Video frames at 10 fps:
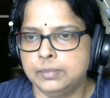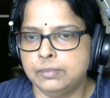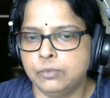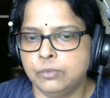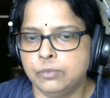
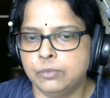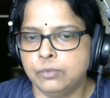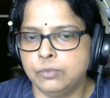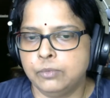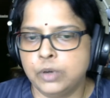What's the
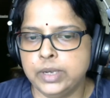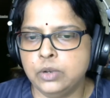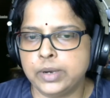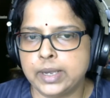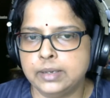detuning?
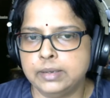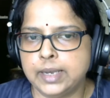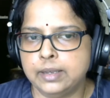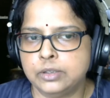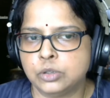You can
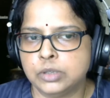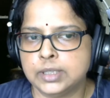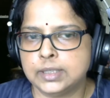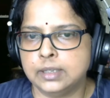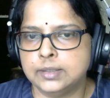get, so
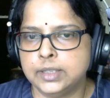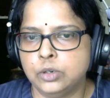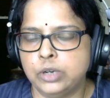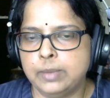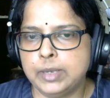there's a
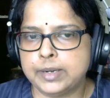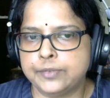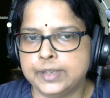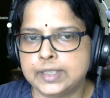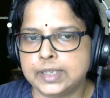0 dB
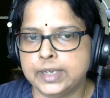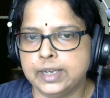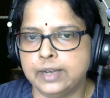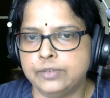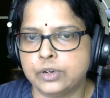reference line I
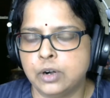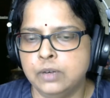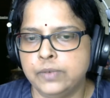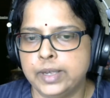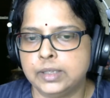have
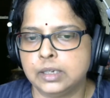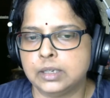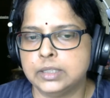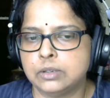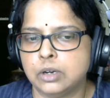drawn where the
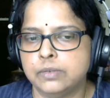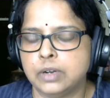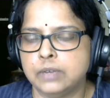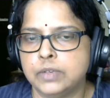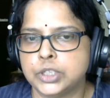
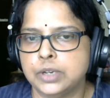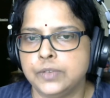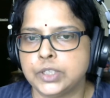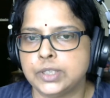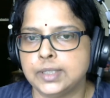conversion
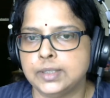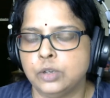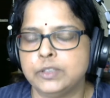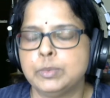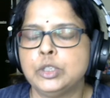efficiency is 0,
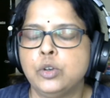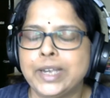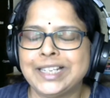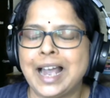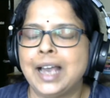which means you
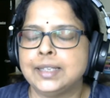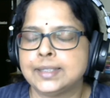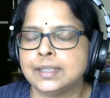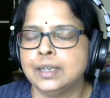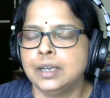get
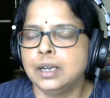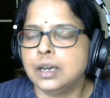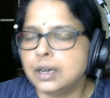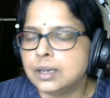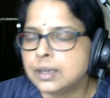as
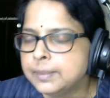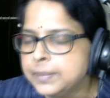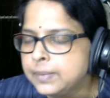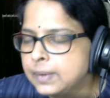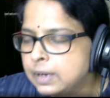
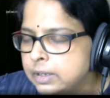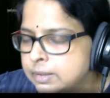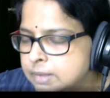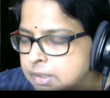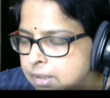
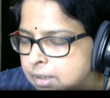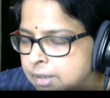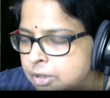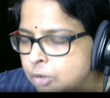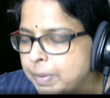
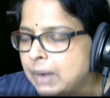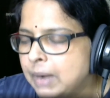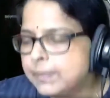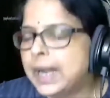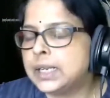
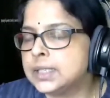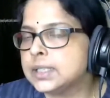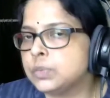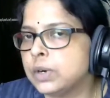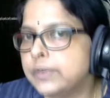power matters
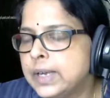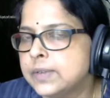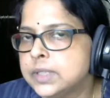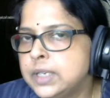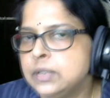is what we have
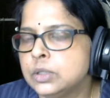seen.